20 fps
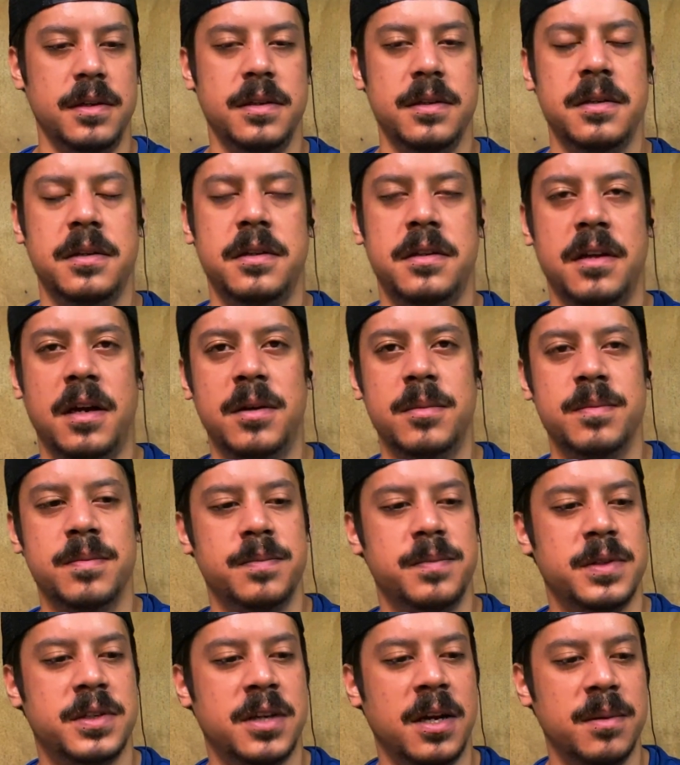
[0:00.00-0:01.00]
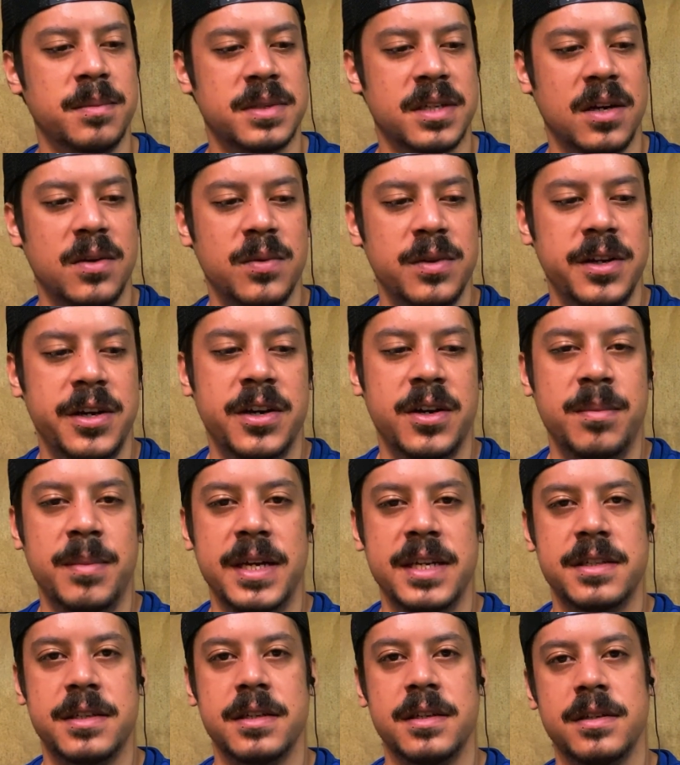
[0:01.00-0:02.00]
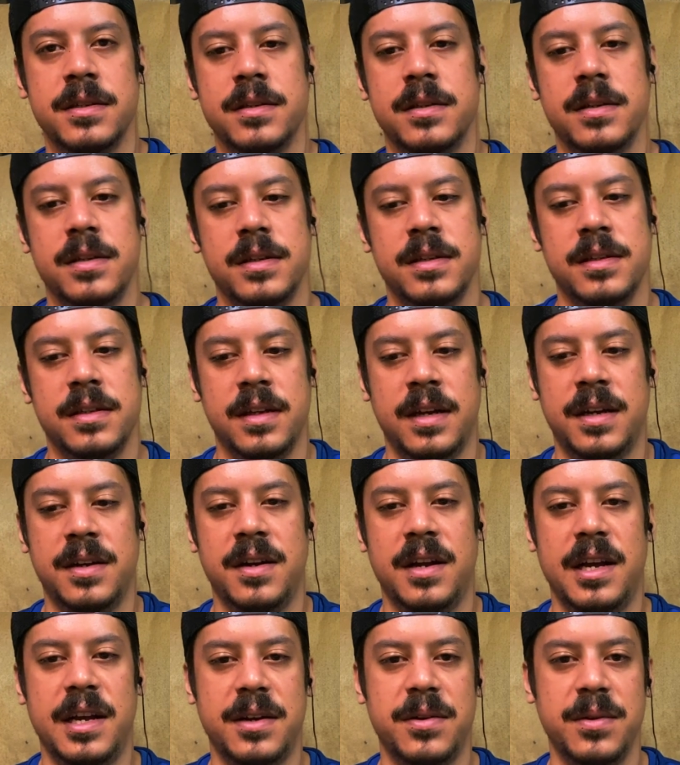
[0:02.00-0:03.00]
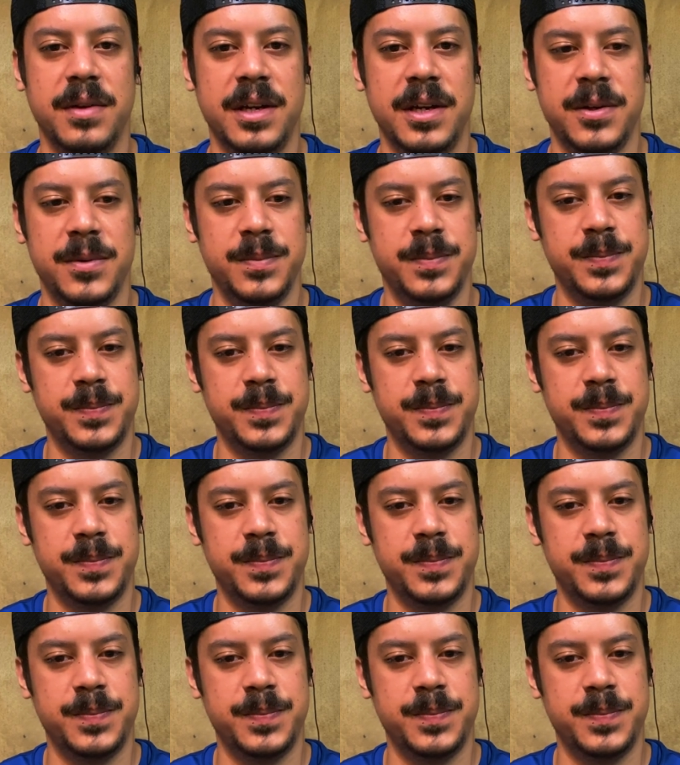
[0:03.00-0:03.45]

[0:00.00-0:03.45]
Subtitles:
Something's up with Yurameshi. I don't know.